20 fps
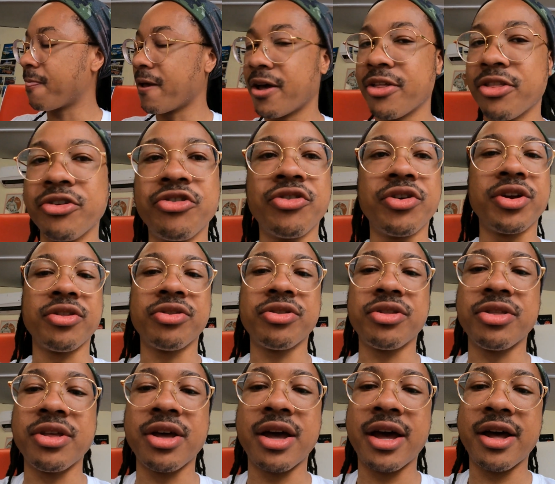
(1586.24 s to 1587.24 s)
other drink,
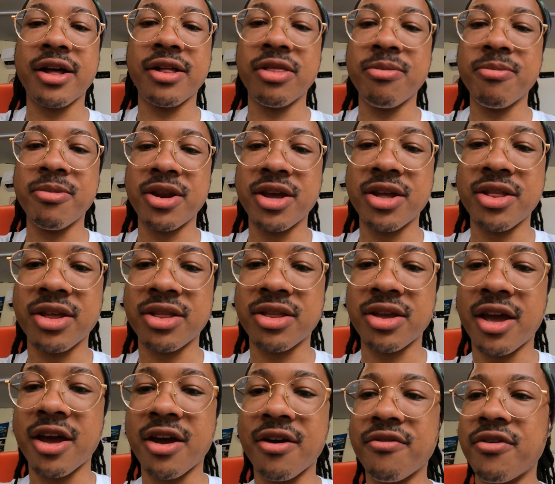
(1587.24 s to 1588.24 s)
the lemonade that
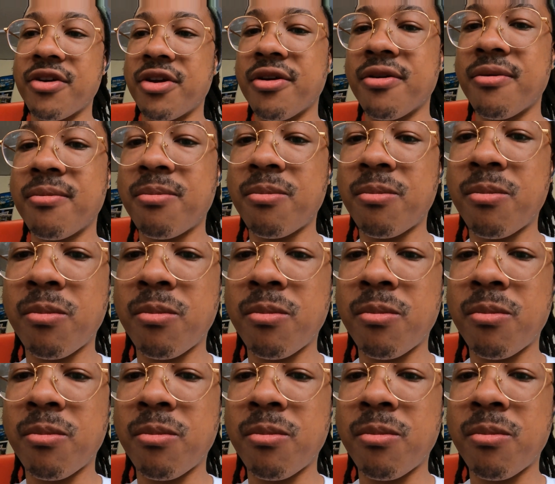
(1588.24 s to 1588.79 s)
they have here.